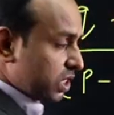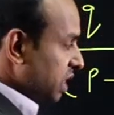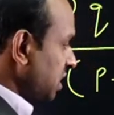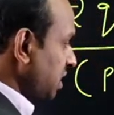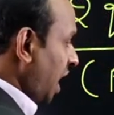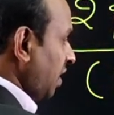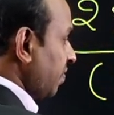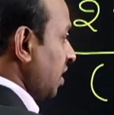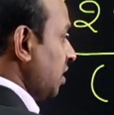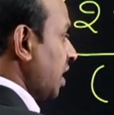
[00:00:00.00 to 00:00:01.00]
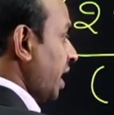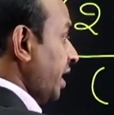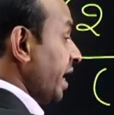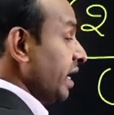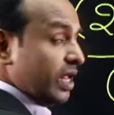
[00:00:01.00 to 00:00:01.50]
They start one
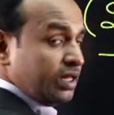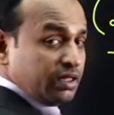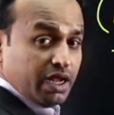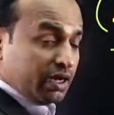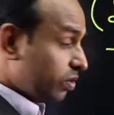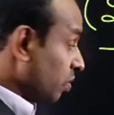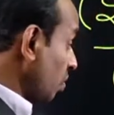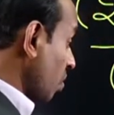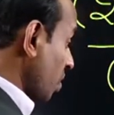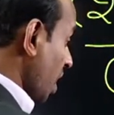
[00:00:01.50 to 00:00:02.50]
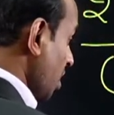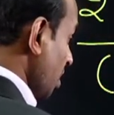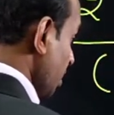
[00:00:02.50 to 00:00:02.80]
and end at n. No, no, wrong.